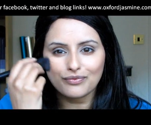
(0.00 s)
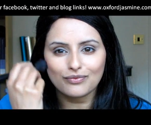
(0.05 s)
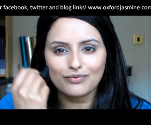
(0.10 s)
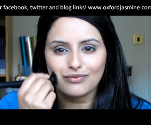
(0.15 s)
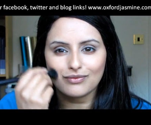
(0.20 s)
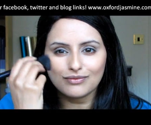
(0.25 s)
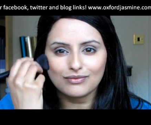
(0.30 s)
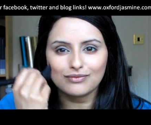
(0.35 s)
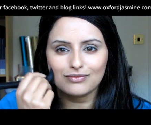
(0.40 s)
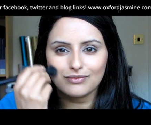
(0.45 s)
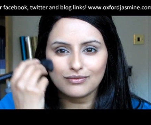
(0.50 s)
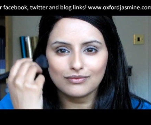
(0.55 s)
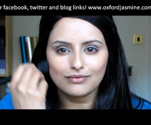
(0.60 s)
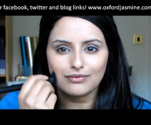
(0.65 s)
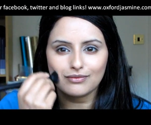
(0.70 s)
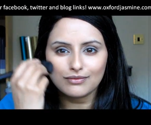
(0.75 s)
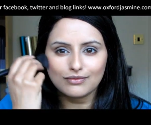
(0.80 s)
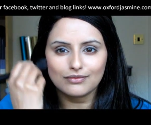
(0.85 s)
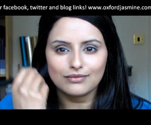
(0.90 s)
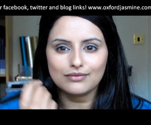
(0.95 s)

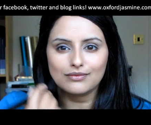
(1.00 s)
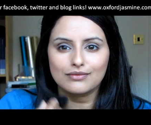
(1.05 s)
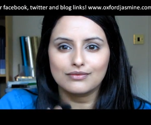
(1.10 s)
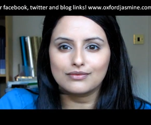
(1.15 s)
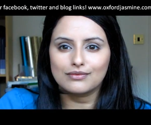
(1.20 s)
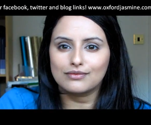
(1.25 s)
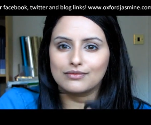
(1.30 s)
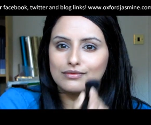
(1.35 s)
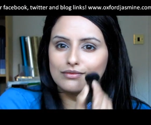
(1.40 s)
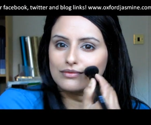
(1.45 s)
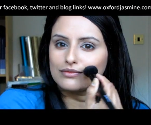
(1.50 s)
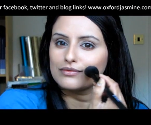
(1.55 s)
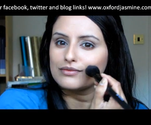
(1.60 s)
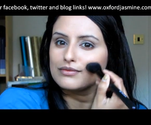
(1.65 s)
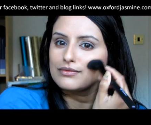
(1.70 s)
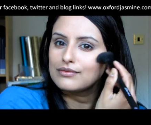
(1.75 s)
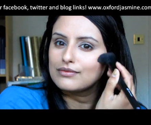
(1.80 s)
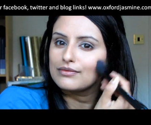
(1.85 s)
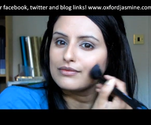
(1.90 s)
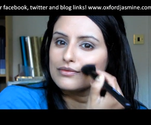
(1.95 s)

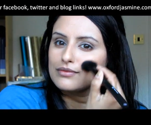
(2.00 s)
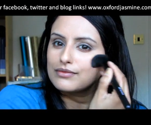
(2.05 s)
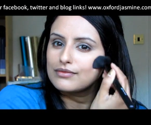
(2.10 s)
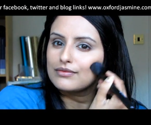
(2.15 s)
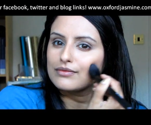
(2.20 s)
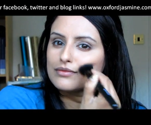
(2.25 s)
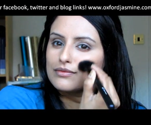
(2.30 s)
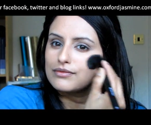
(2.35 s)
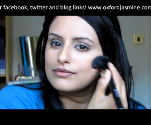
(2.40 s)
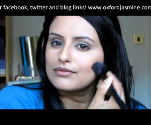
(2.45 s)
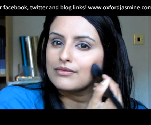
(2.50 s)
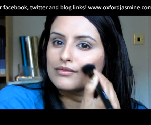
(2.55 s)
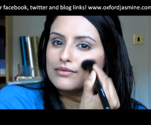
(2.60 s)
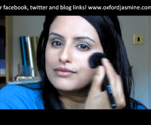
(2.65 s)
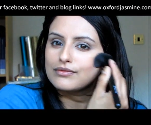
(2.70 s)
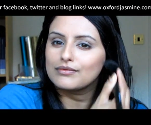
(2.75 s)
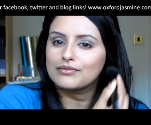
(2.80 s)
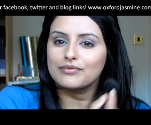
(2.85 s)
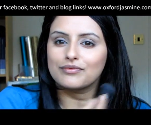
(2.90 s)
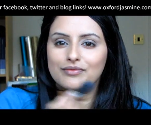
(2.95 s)

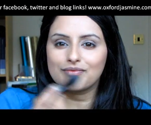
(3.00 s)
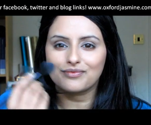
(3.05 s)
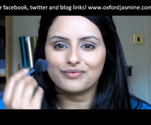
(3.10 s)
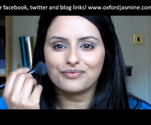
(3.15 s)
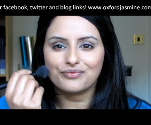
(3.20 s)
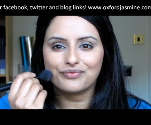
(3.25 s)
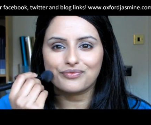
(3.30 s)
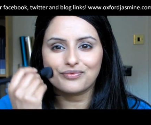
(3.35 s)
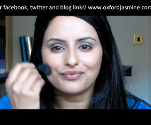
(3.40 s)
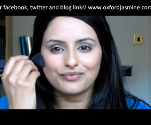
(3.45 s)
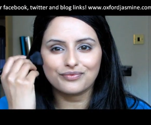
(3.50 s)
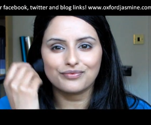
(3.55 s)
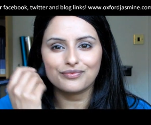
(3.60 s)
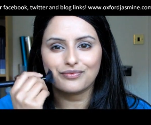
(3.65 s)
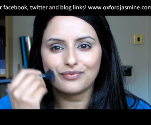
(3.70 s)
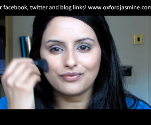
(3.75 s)
(silence)